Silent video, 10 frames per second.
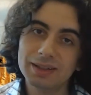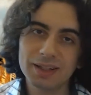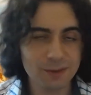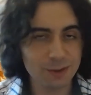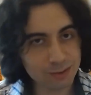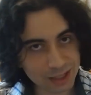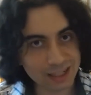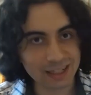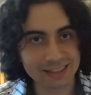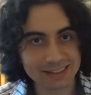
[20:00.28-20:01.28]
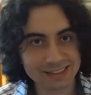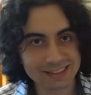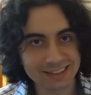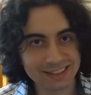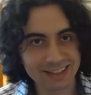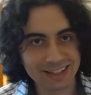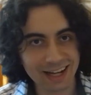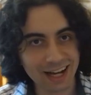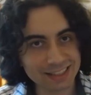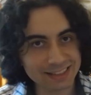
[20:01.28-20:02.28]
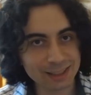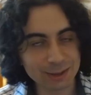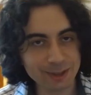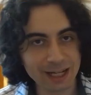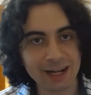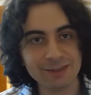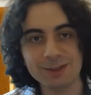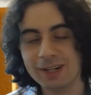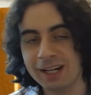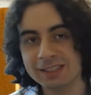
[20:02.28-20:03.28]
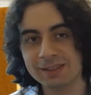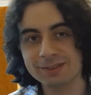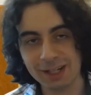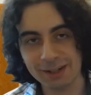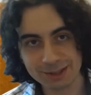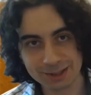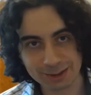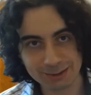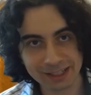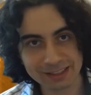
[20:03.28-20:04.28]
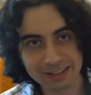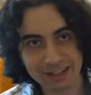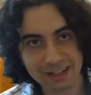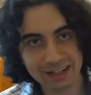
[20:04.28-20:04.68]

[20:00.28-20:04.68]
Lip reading: a few decades, until we have the rise of Cyrus the Great